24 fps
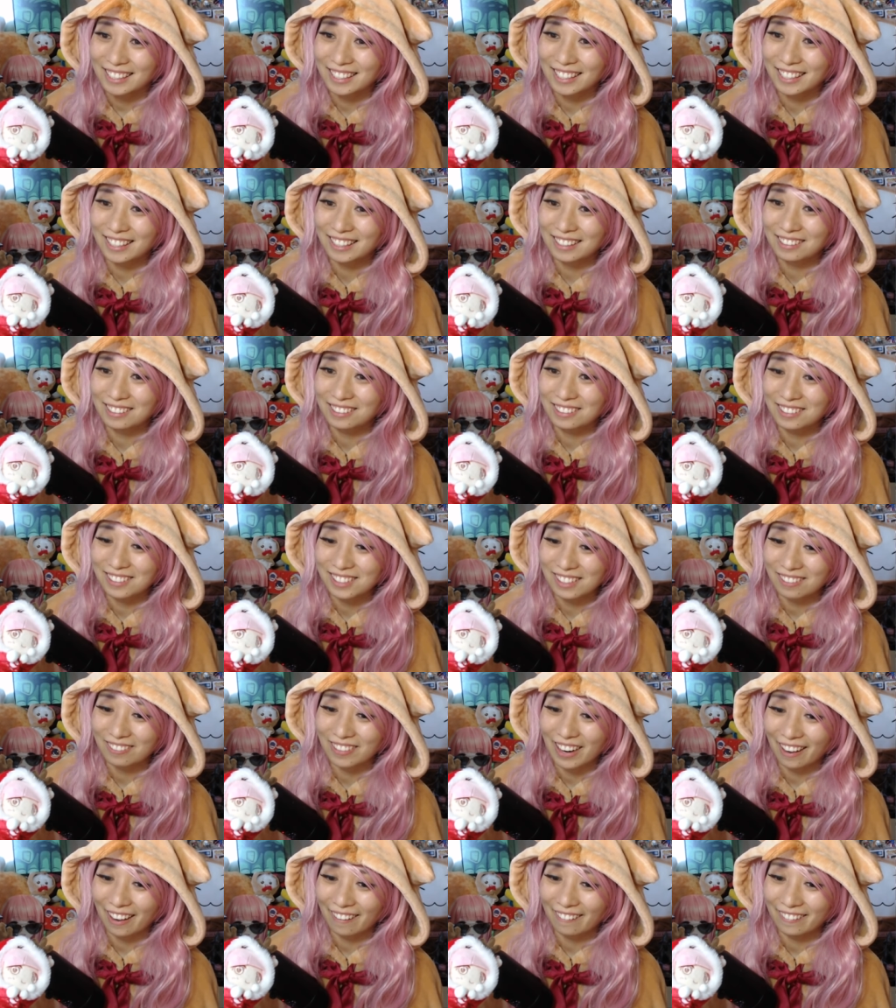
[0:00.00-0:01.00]
that goes
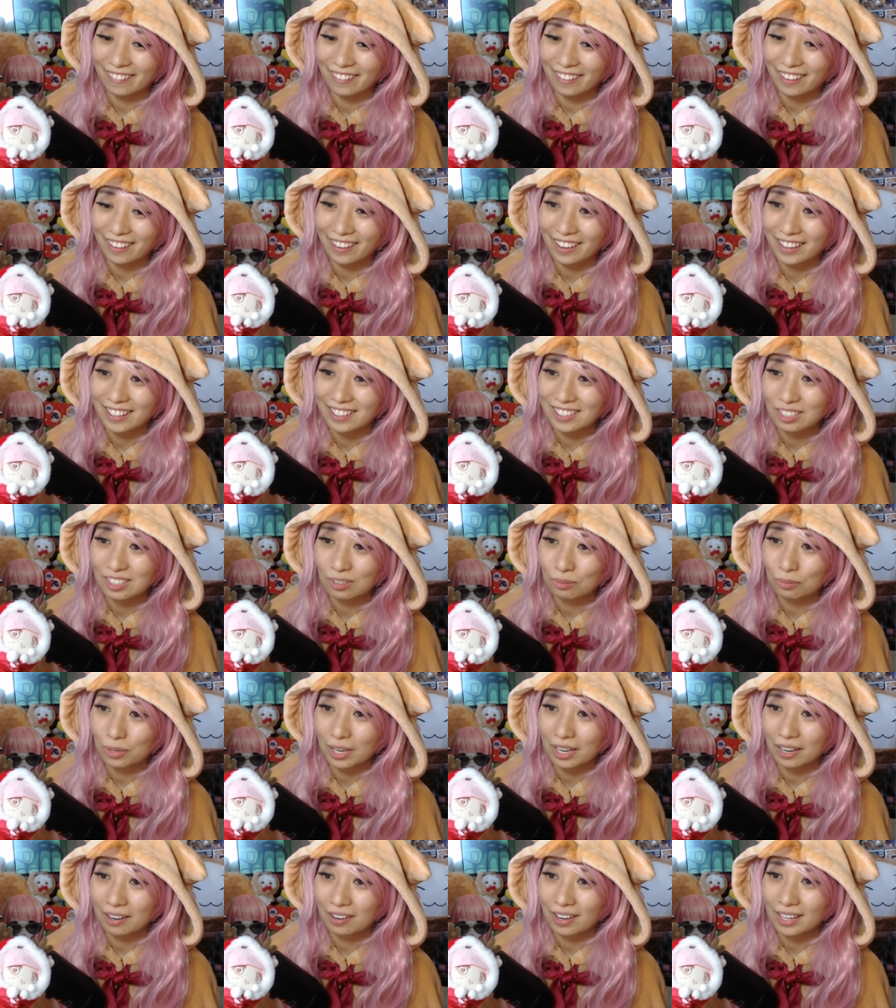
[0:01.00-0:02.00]
around her as
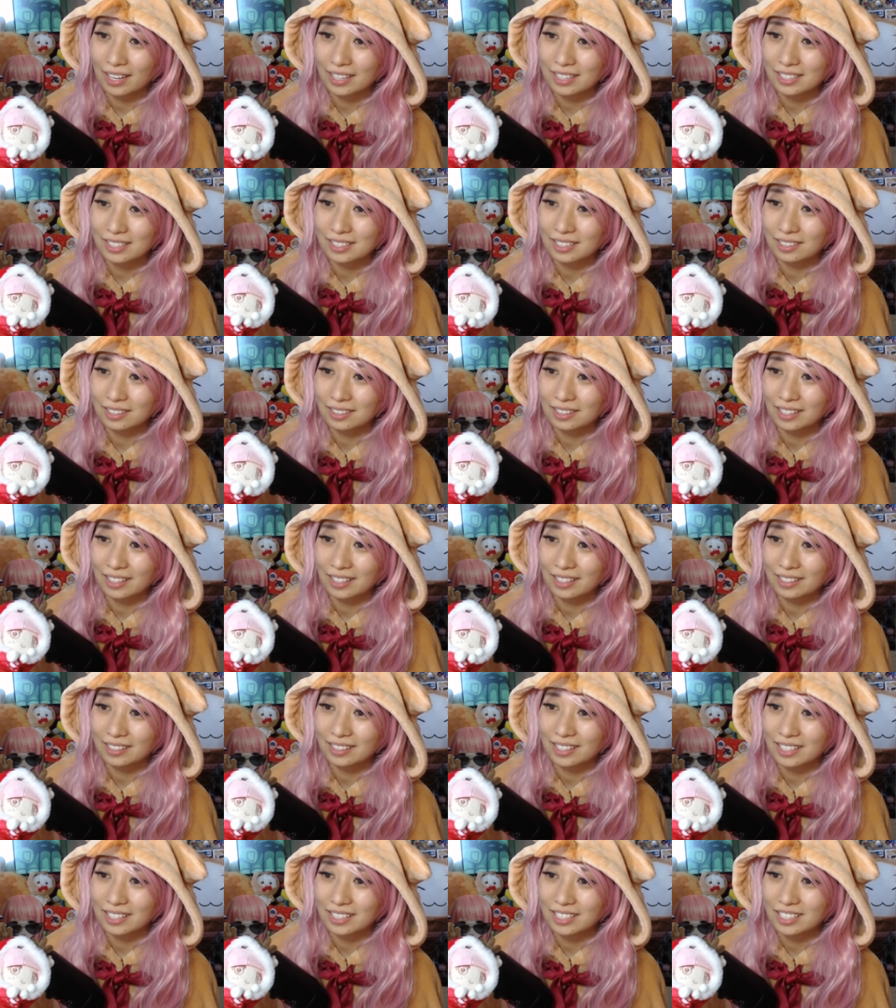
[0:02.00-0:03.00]
well as the
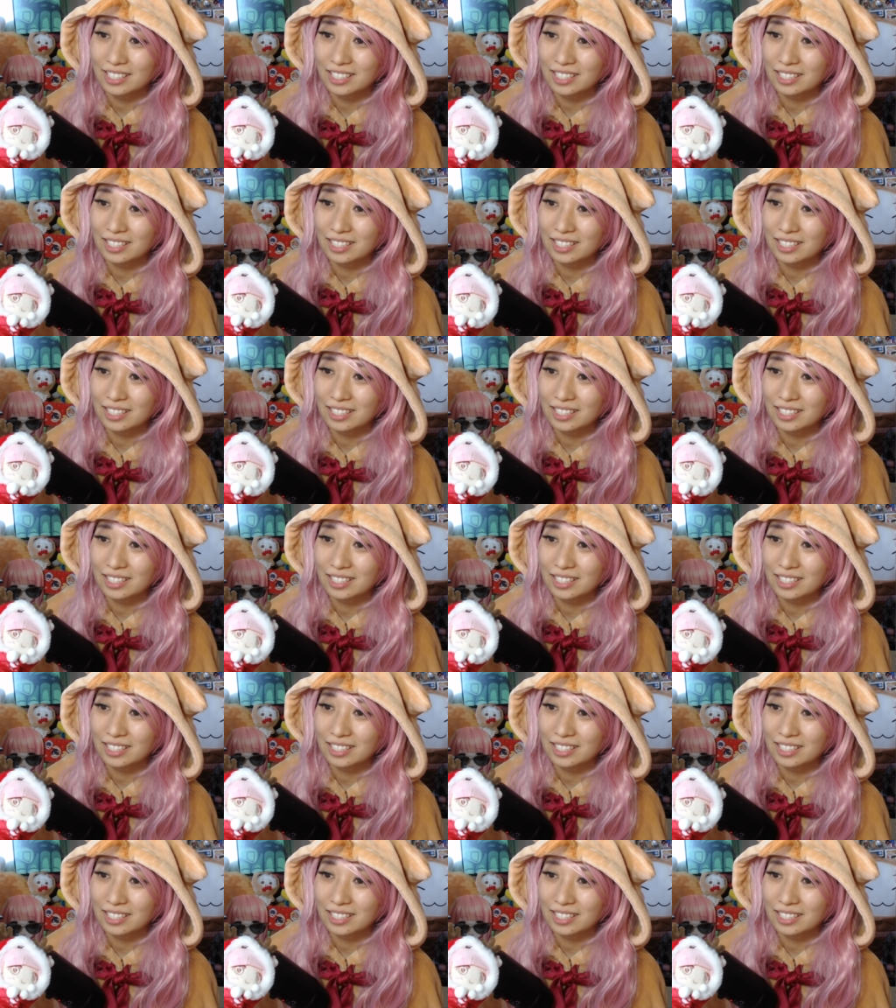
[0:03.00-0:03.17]
thing that